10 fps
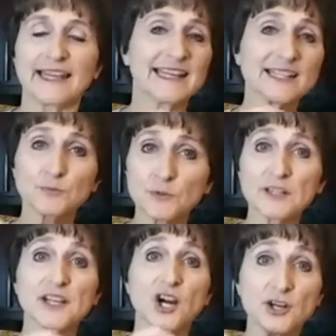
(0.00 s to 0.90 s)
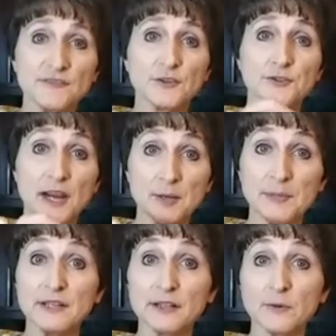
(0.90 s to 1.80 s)
It's really hard if you're trying
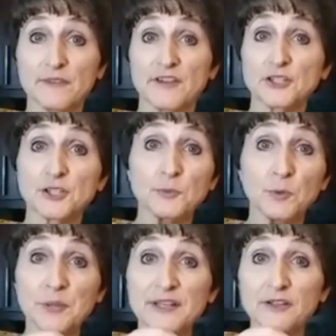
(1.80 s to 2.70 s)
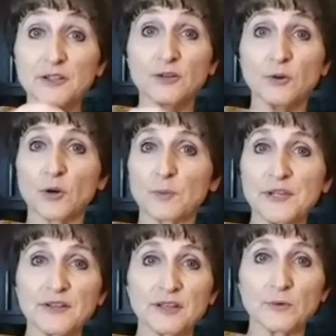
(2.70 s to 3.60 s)
to peel it with a vegetable peeler or peel